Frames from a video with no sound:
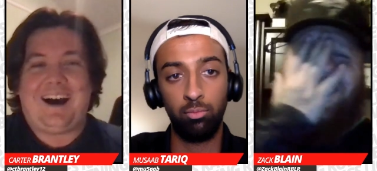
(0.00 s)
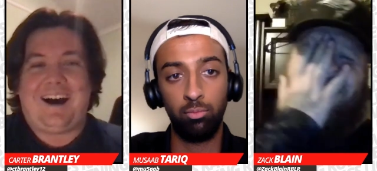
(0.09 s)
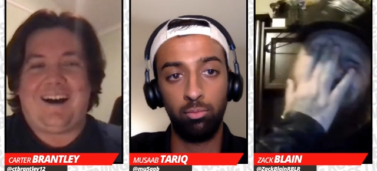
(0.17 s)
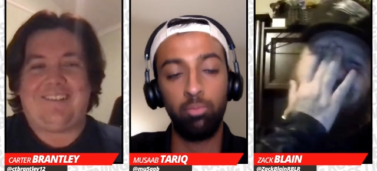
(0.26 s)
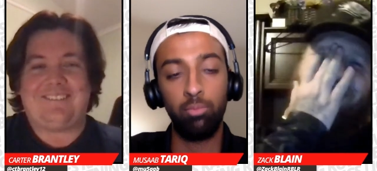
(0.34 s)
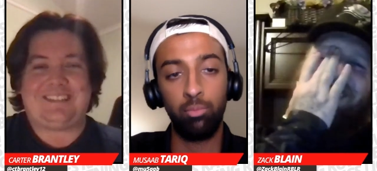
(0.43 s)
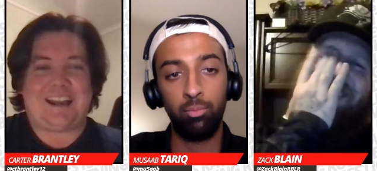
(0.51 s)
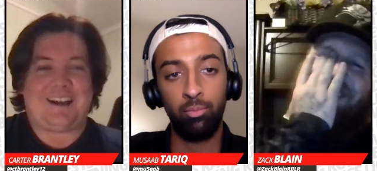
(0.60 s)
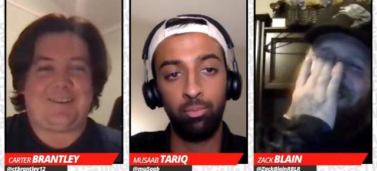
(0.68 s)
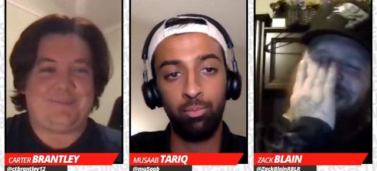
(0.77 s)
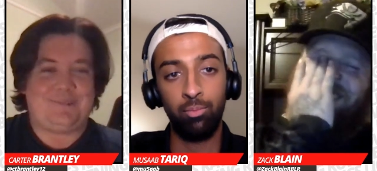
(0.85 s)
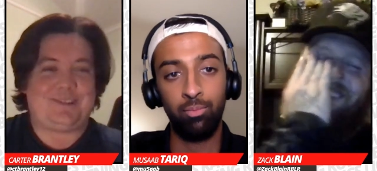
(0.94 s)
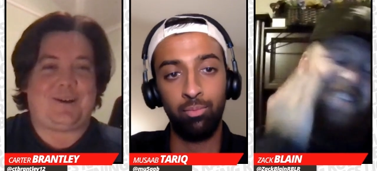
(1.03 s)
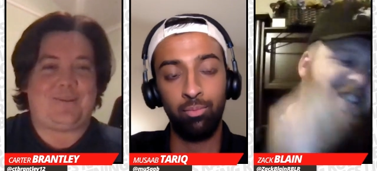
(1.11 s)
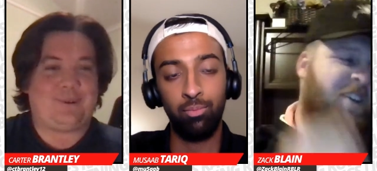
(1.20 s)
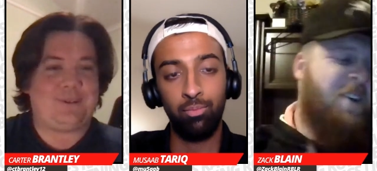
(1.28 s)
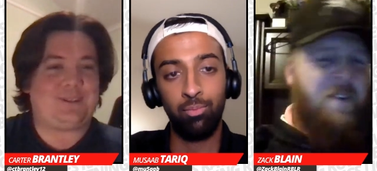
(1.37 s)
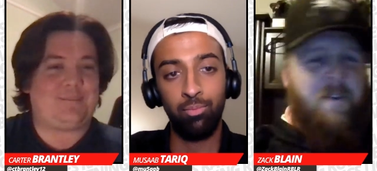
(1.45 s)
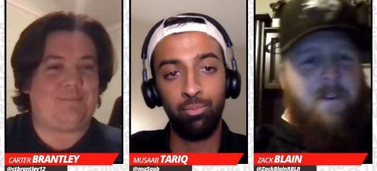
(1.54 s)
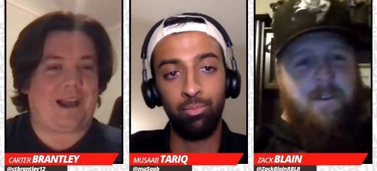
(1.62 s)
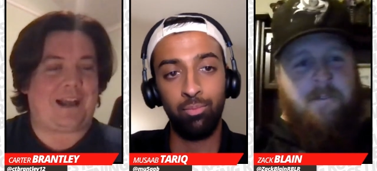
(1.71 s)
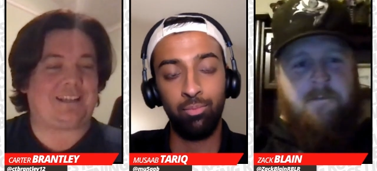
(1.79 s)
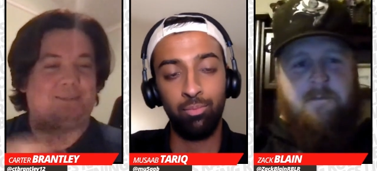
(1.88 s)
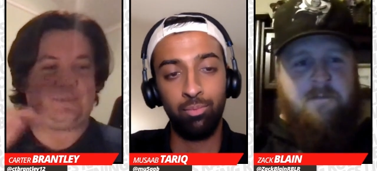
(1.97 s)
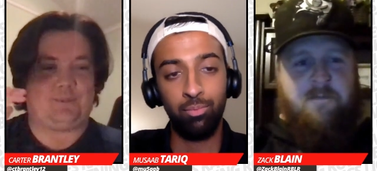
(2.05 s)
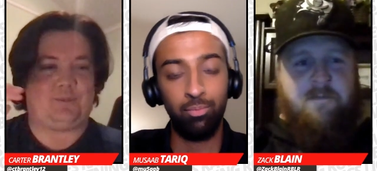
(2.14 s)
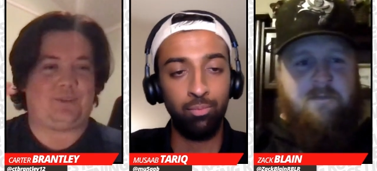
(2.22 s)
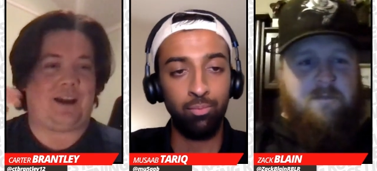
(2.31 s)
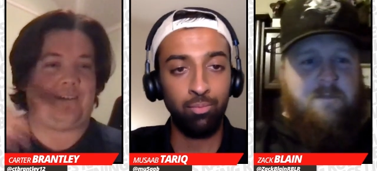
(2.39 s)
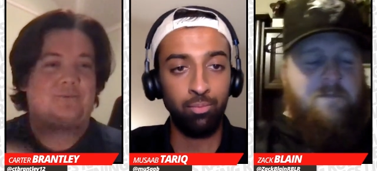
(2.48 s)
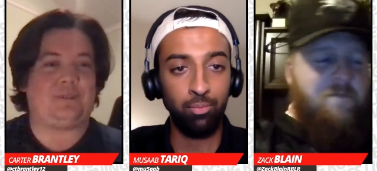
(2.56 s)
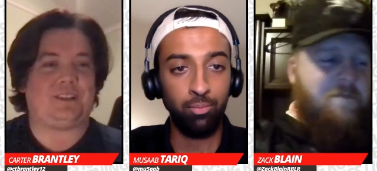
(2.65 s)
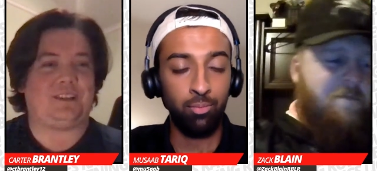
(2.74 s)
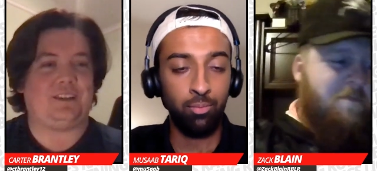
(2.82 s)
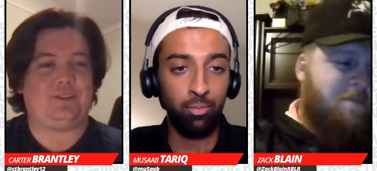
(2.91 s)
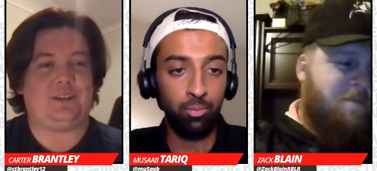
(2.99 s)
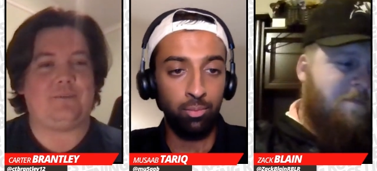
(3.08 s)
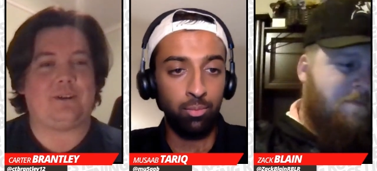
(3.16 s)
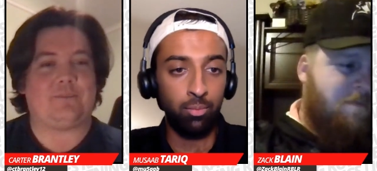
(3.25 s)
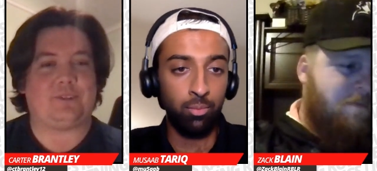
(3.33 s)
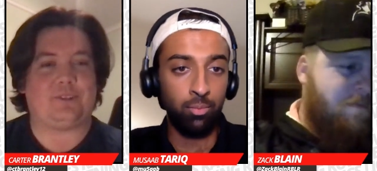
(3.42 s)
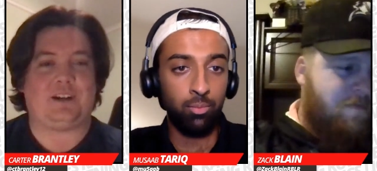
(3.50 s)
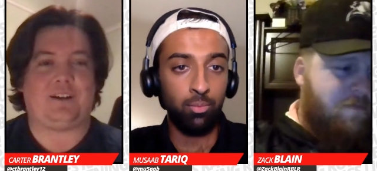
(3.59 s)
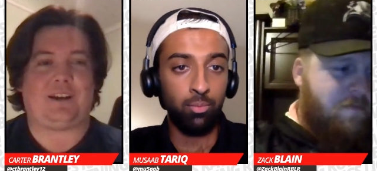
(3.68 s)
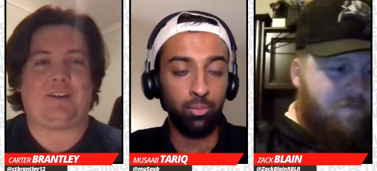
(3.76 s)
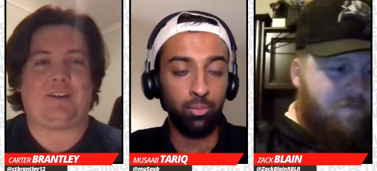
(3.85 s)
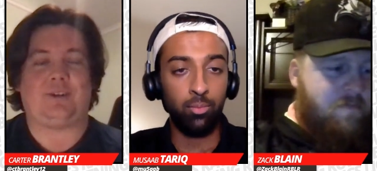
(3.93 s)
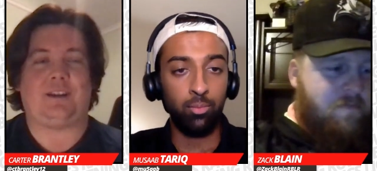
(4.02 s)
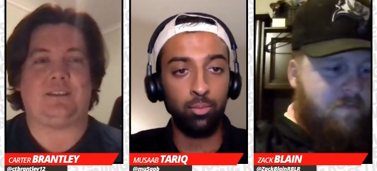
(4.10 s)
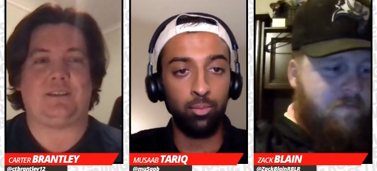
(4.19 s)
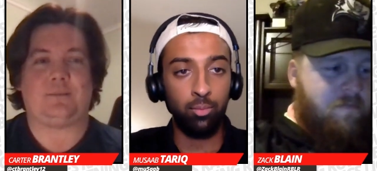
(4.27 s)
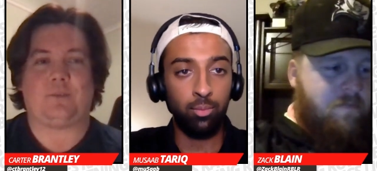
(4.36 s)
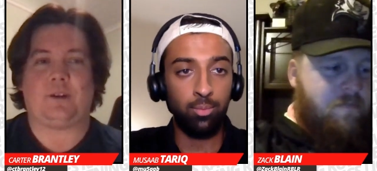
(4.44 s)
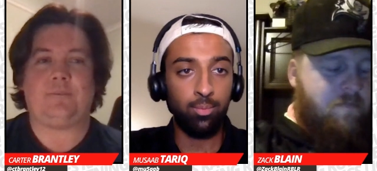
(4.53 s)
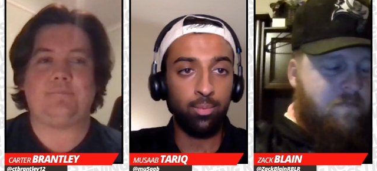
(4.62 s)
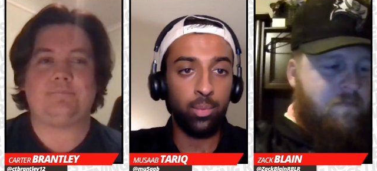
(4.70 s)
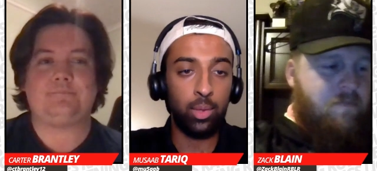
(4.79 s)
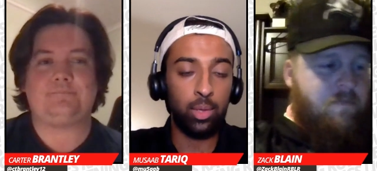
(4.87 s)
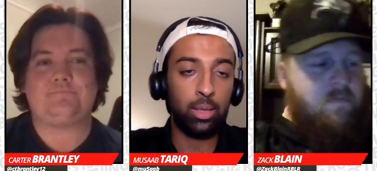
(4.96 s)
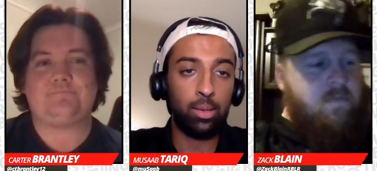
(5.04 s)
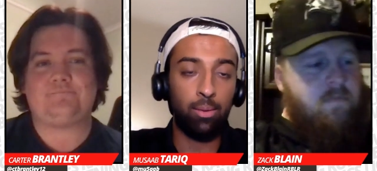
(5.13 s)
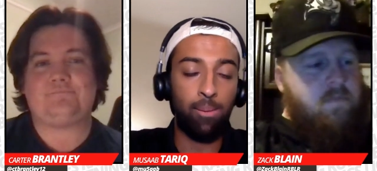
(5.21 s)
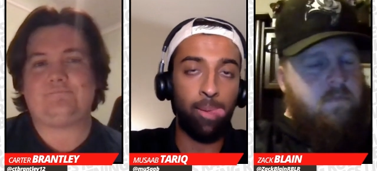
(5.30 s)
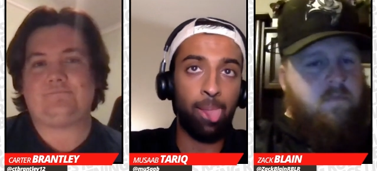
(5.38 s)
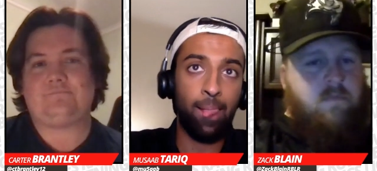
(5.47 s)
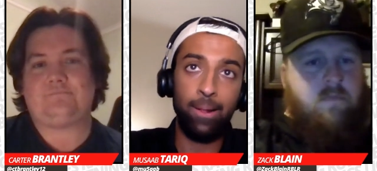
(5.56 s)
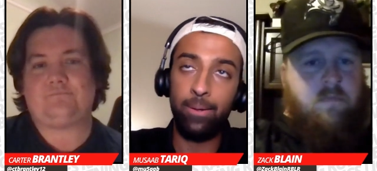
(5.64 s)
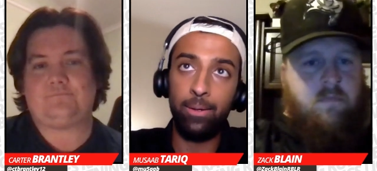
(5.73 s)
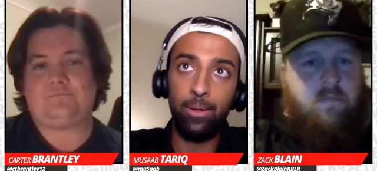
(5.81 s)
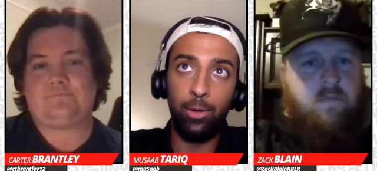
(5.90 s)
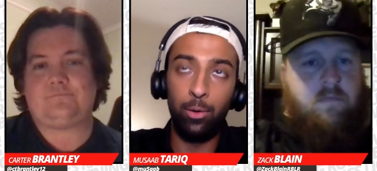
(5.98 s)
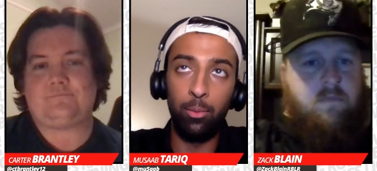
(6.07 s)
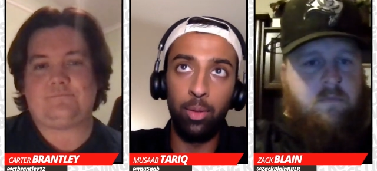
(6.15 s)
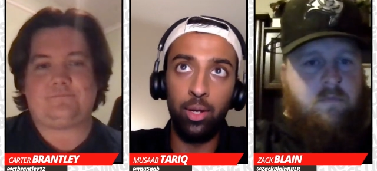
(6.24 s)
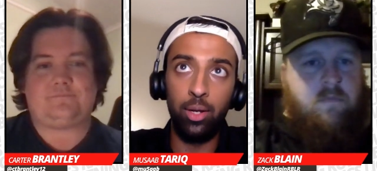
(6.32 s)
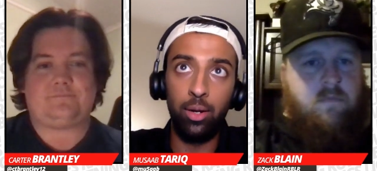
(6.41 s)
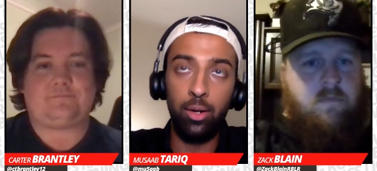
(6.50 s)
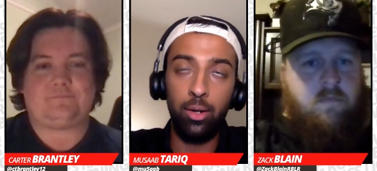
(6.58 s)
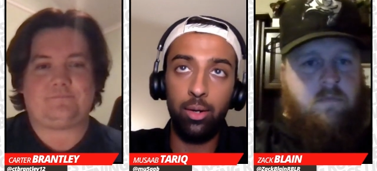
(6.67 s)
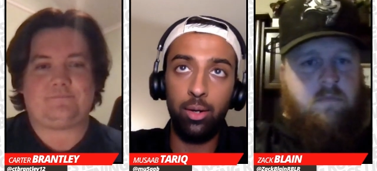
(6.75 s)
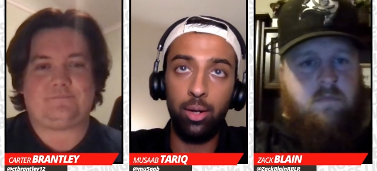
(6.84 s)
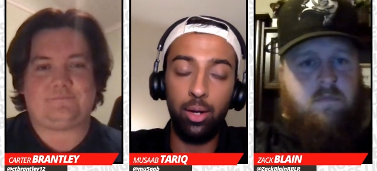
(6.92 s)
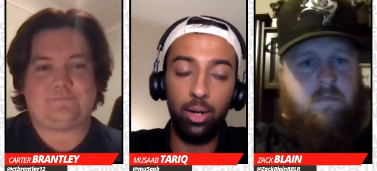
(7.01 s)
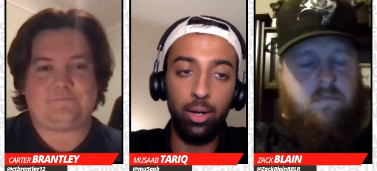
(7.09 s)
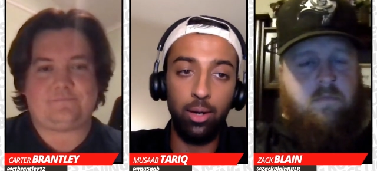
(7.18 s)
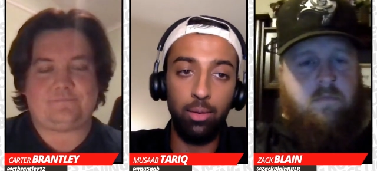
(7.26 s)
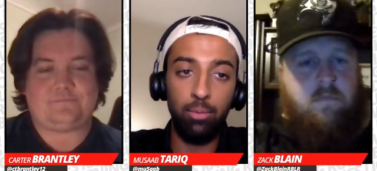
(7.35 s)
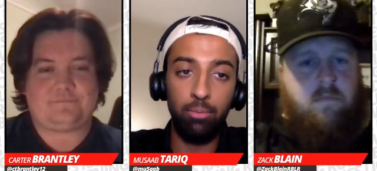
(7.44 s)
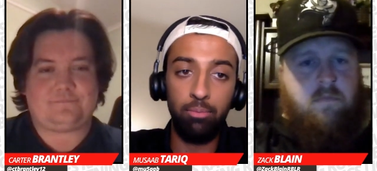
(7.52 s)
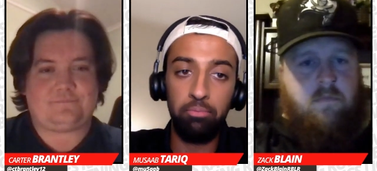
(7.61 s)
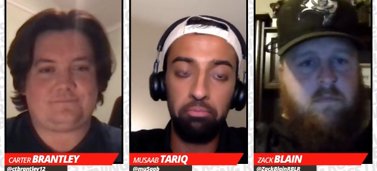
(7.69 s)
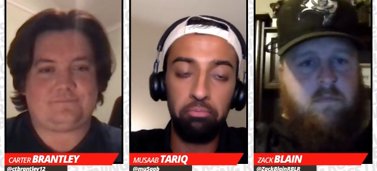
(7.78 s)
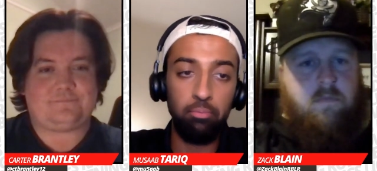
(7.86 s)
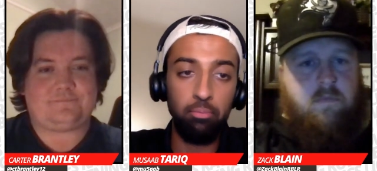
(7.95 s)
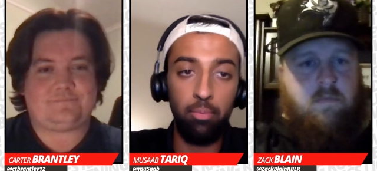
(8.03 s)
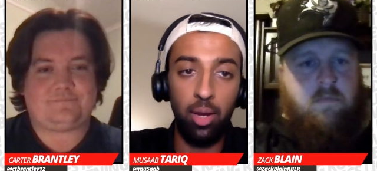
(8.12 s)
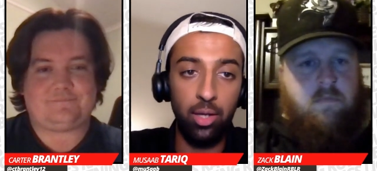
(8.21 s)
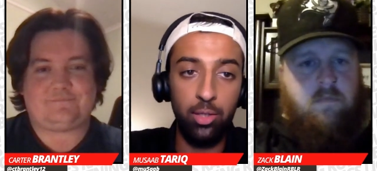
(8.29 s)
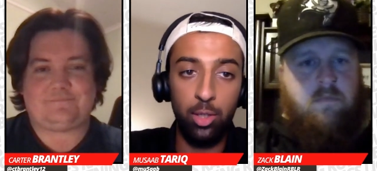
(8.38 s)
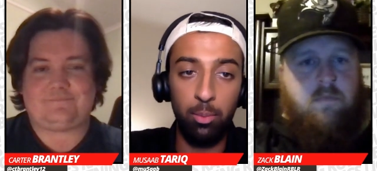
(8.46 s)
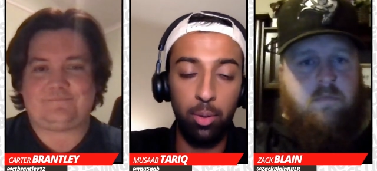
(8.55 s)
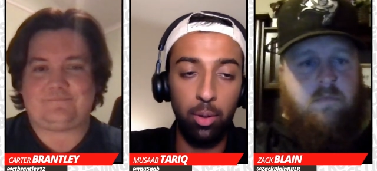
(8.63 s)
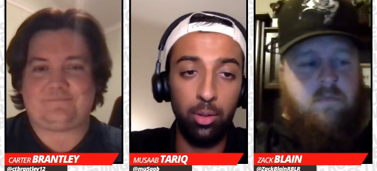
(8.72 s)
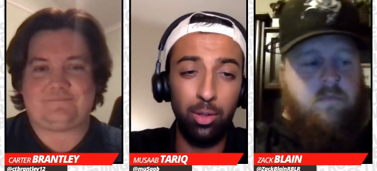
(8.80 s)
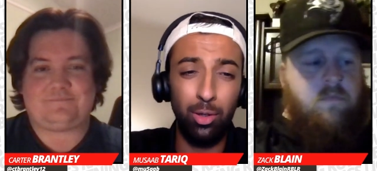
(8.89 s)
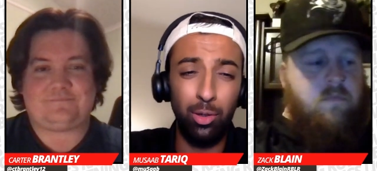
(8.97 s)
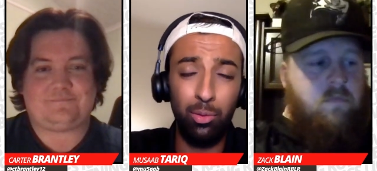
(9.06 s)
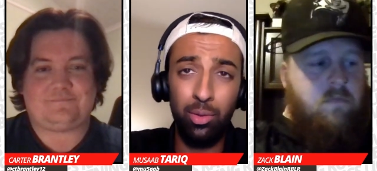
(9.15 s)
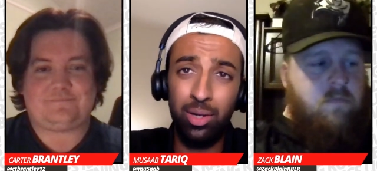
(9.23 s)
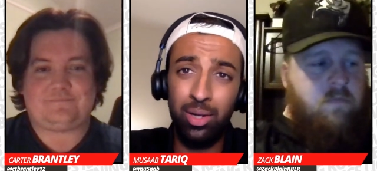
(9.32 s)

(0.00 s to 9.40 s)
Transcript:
Speaker 1: Uh, so, uh, what's the maximum draft pick that you give up for Derrick Henry at this point?
Speaker 2: Oh man, um, Max, I'll probably go.